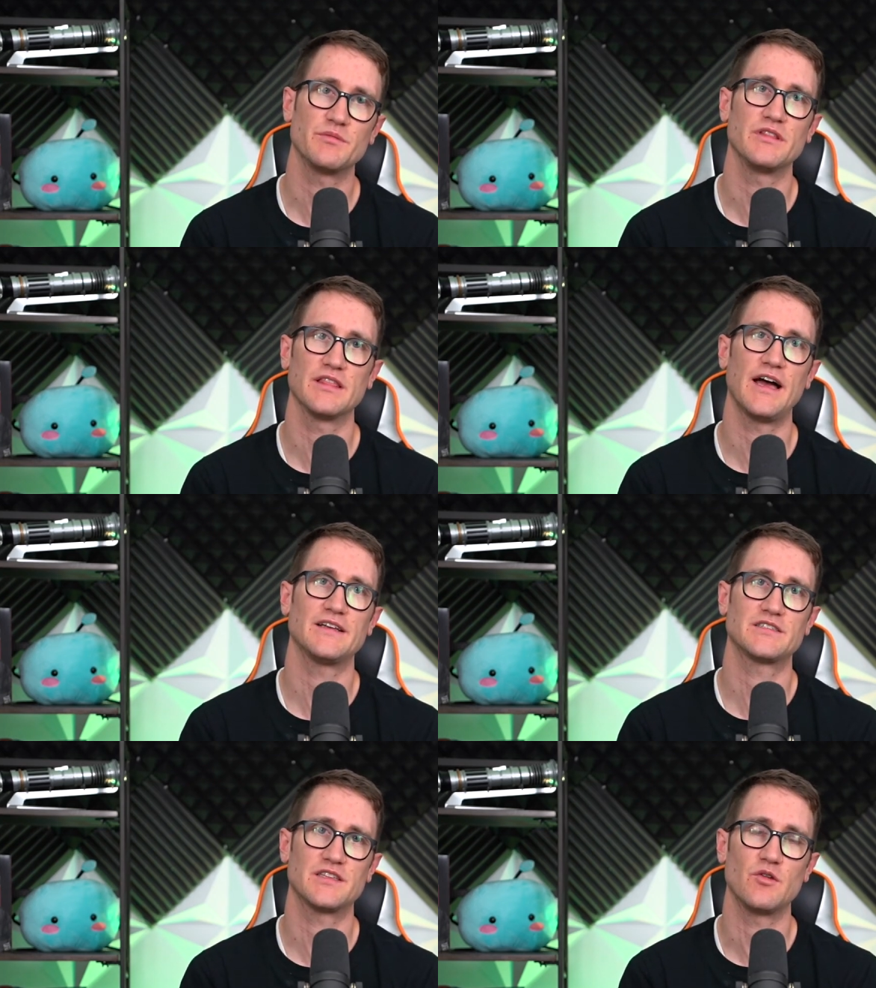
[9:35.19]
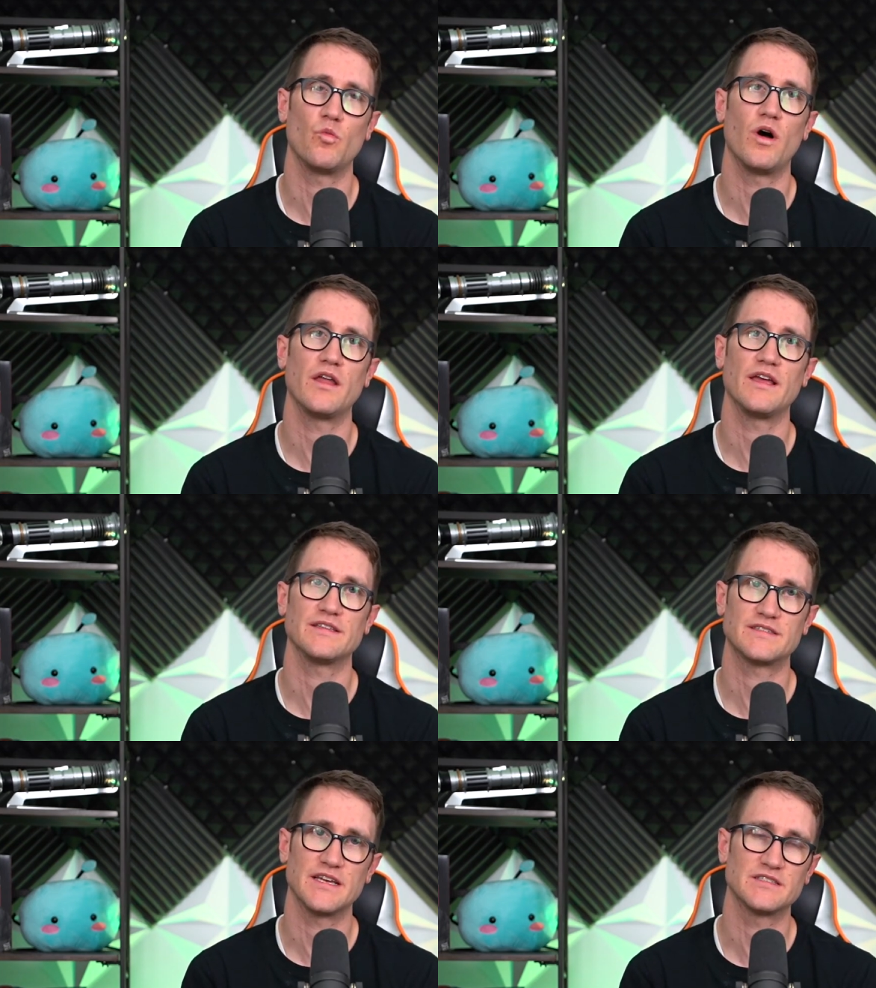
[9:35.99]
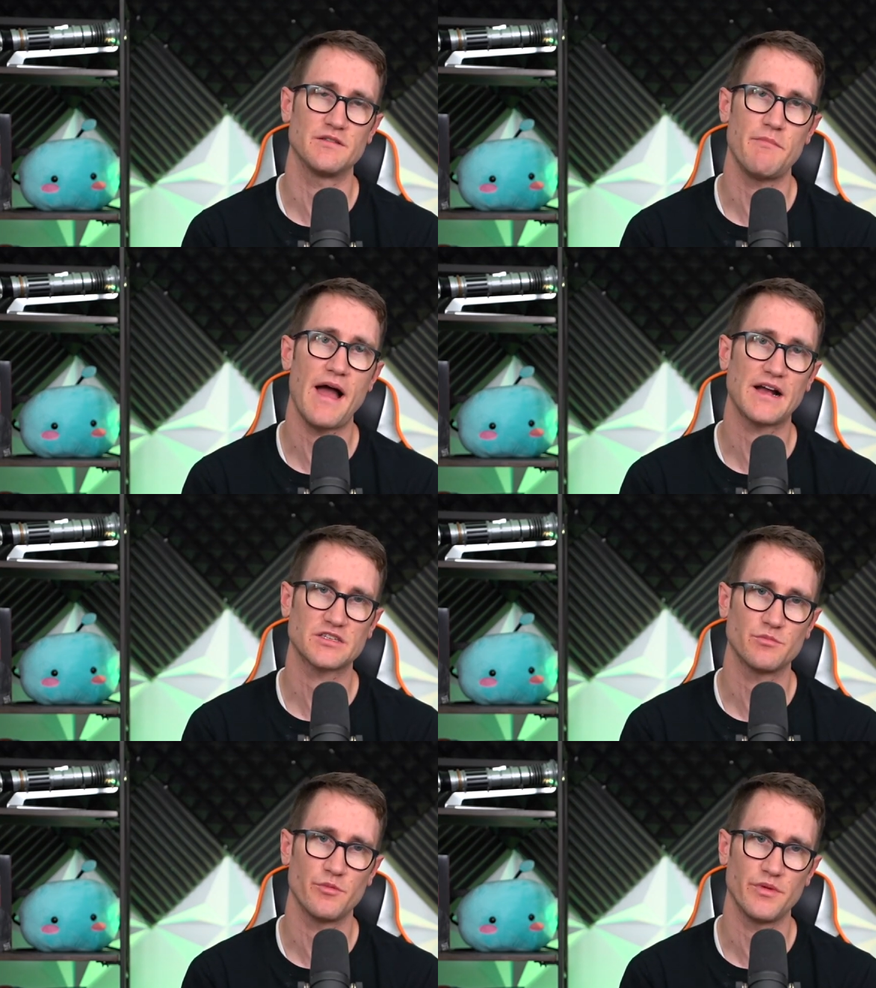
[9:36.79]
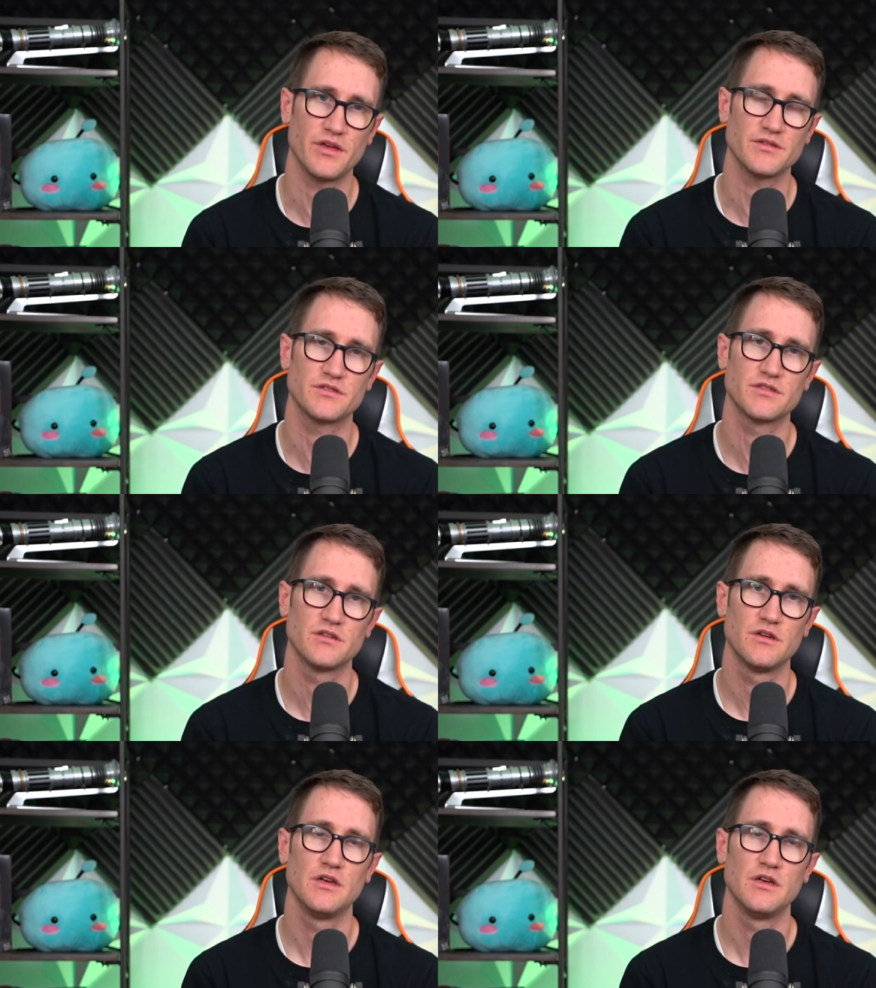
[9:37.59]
to be less than what it says the maximum is.